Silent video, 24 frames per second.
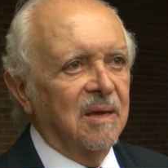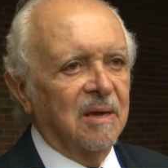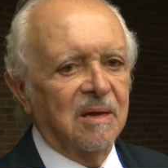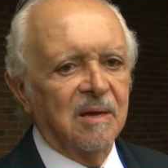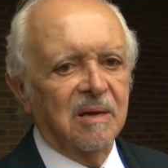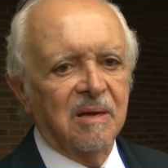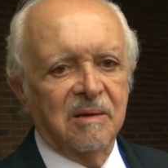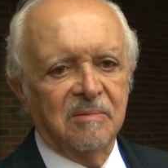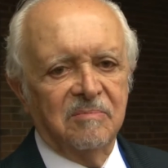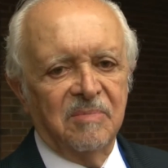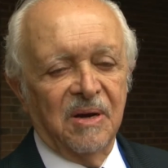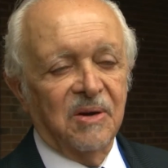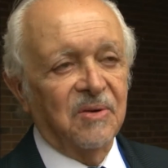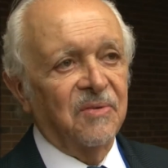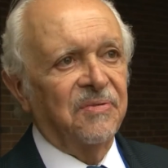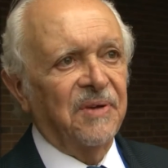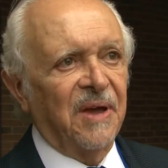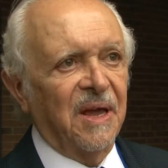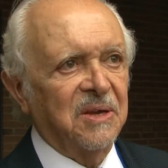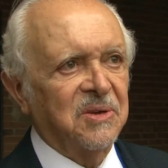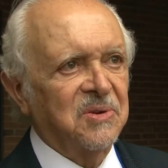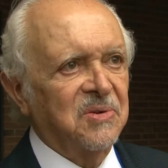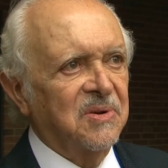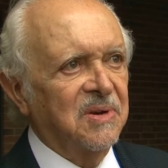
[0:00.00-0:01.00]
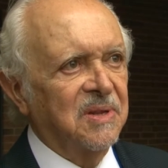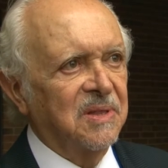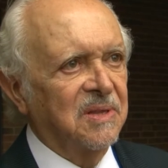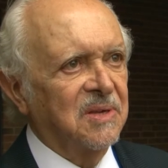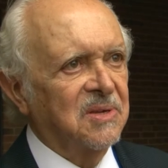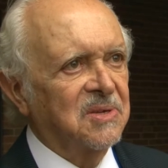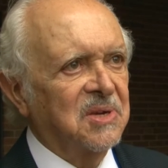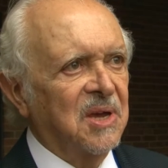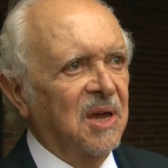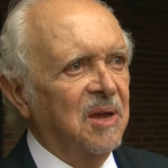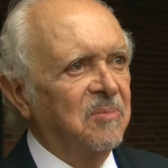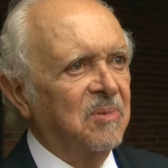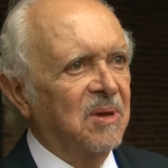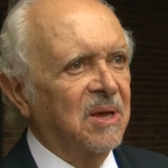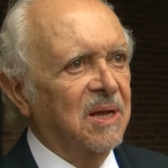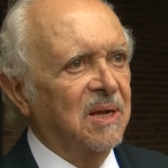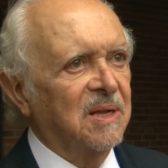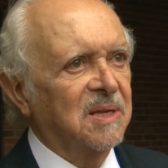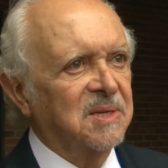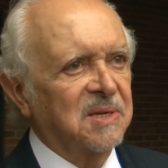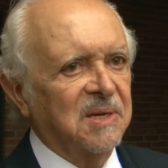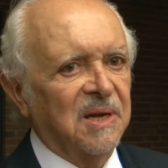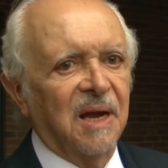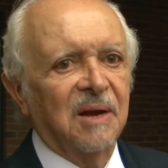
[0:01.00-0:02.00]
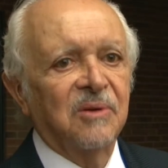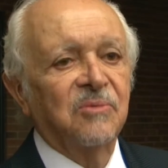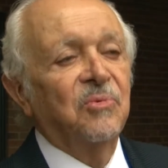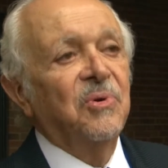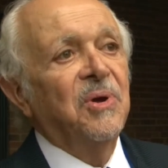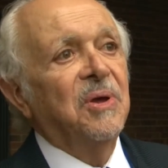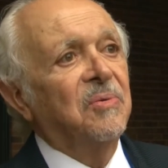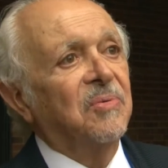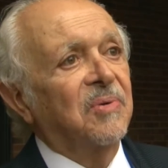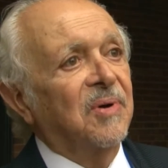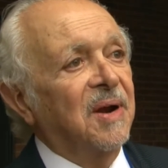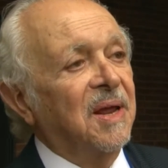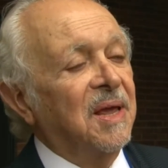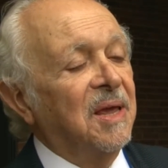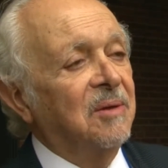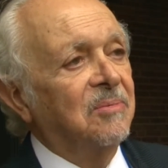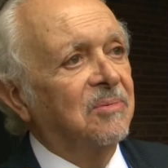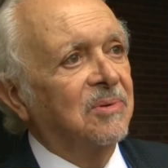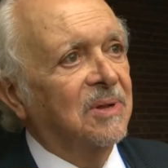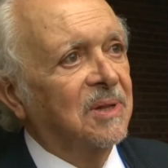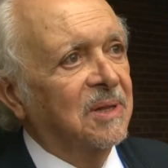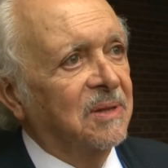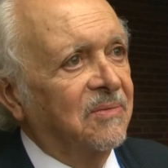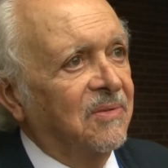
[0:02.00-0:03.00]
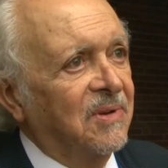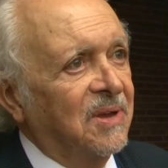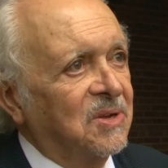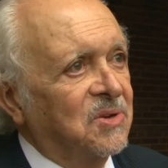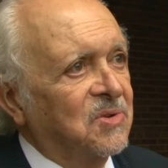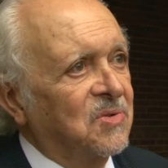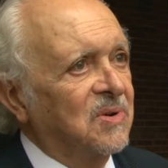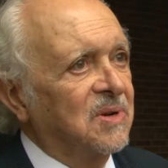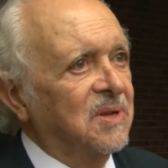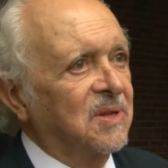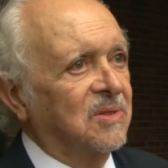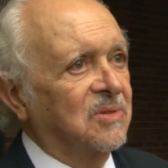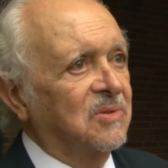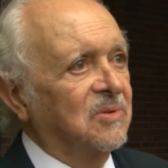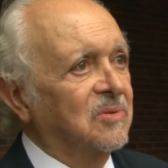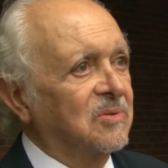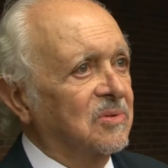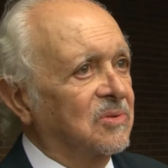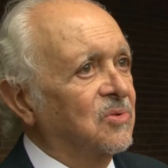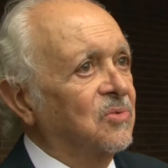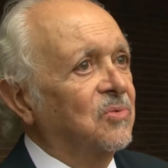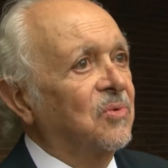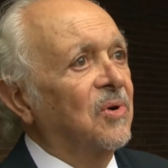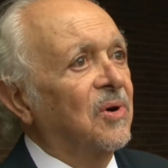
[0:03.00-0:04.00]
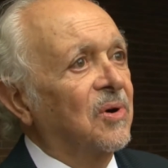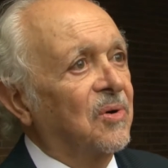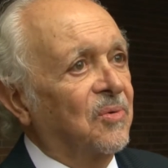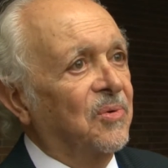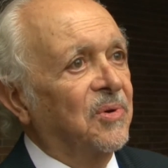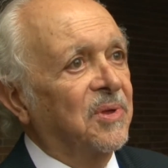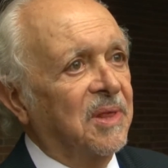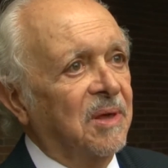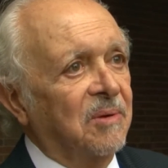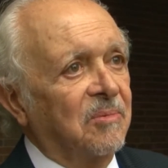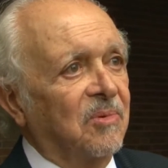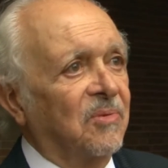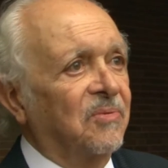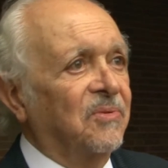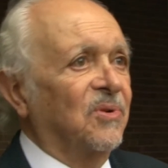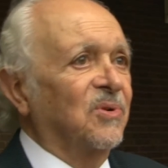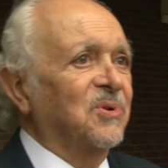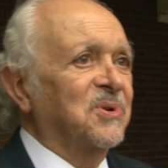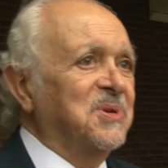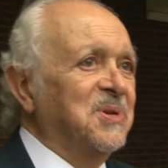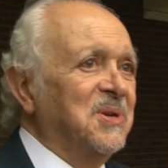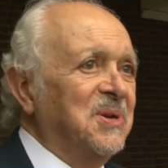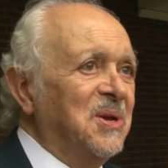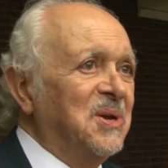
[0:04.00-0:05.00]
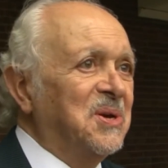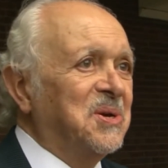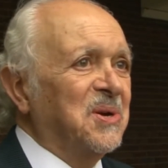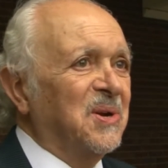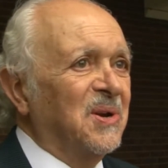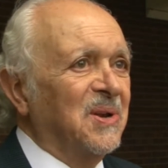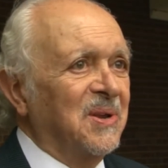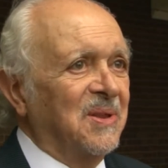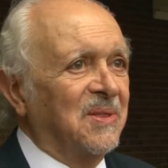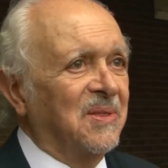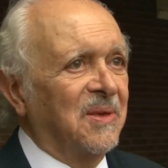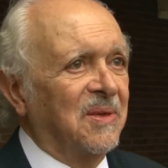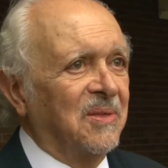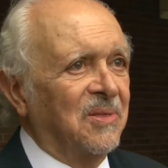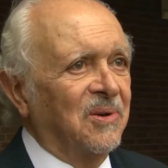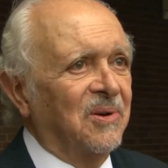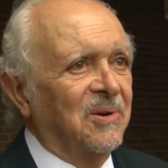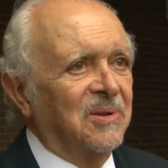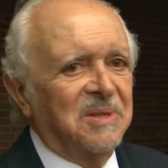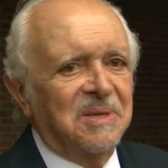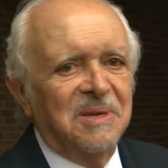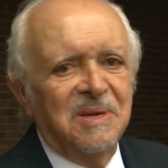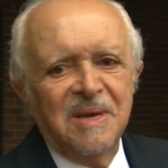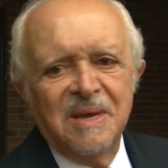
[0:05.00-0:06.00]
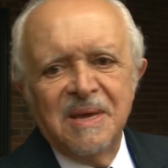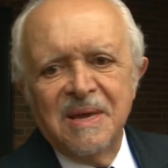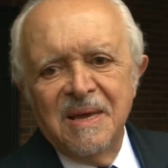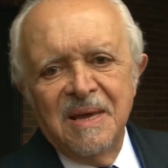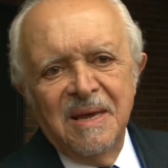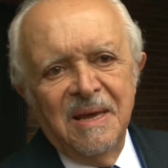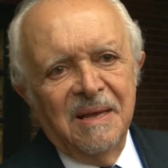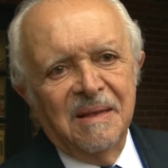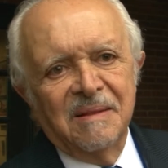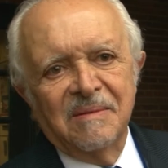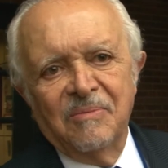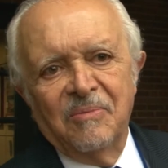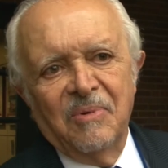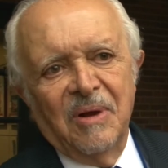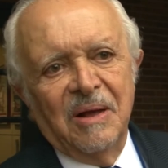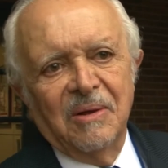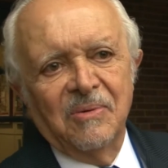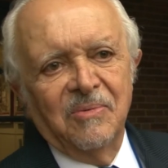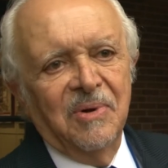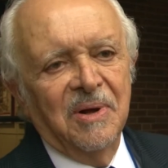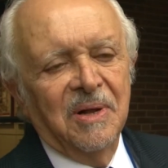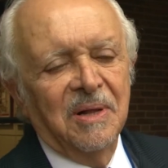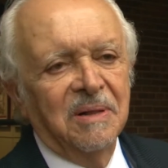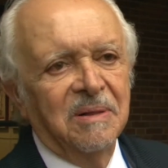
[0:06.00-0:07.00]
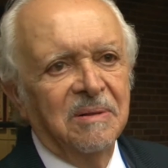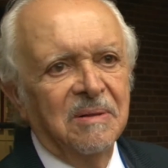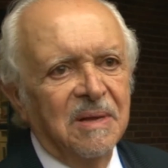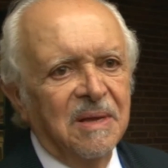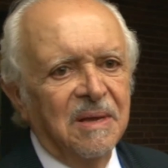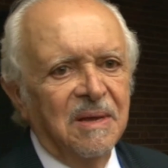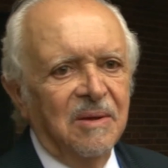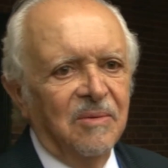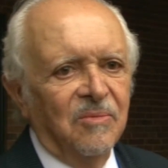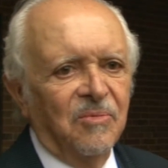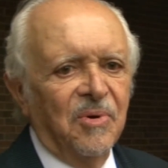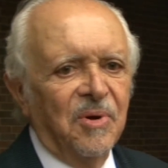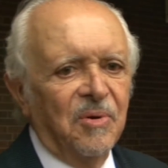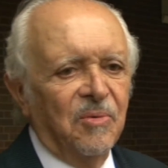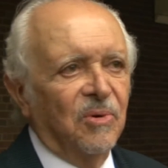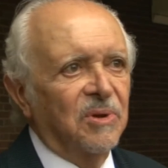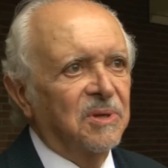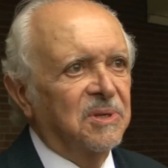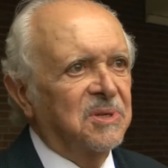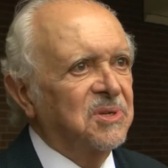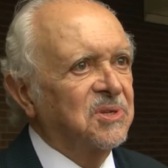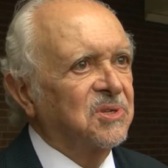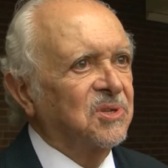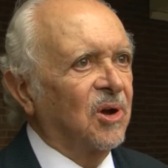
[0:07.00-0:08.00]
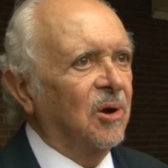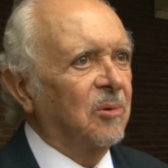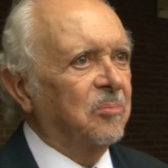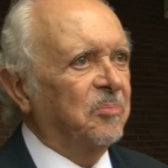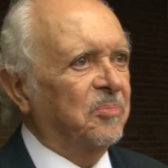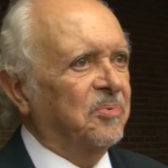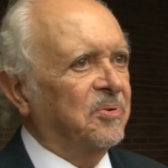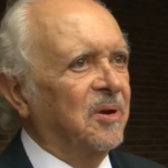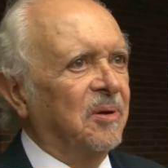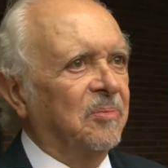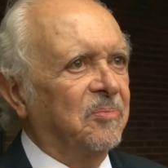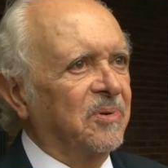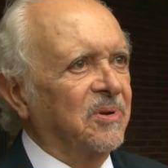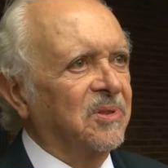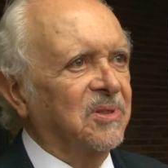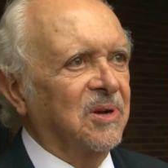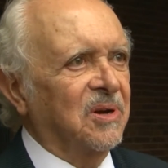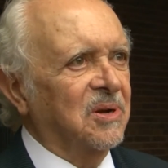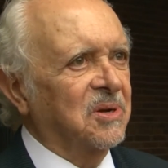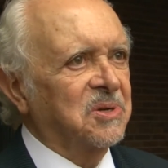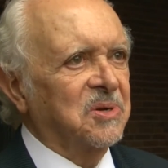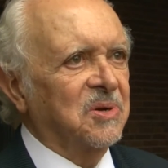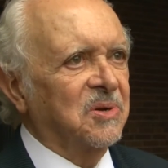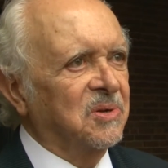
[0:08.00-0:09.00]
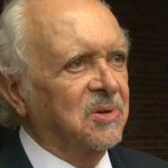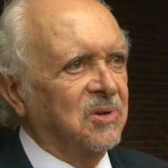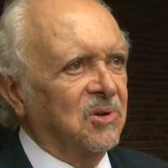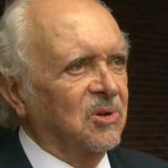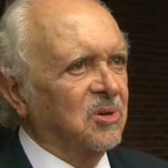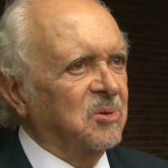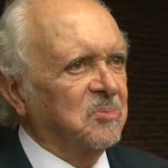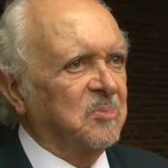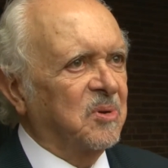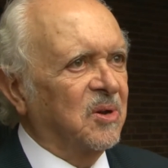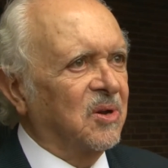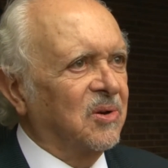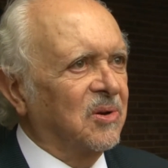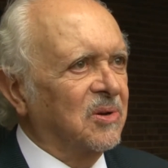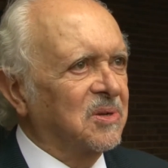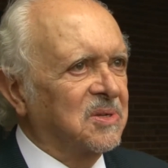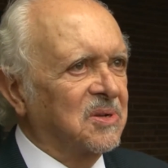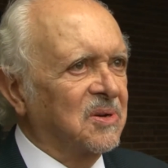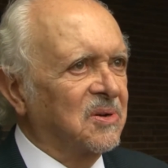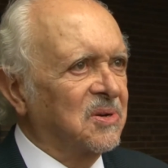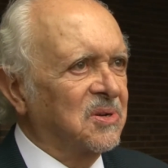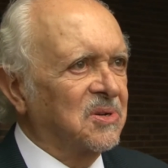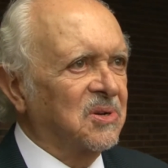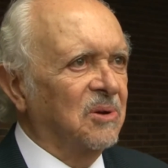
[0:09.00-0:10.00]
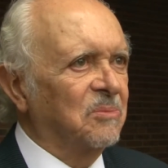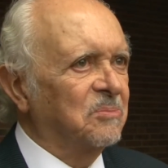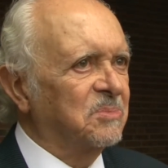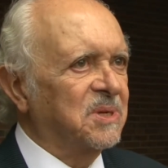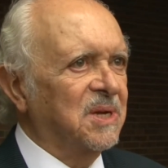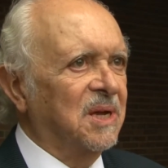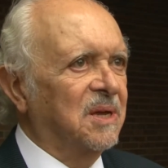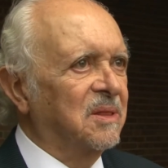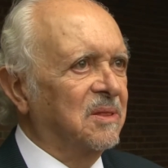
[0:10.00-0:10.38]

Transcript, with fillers: uh, manufacturing these chemicals, and we were able eventually to, to work with them. Of course, initially they thought, well, well we won't stop production just because there's some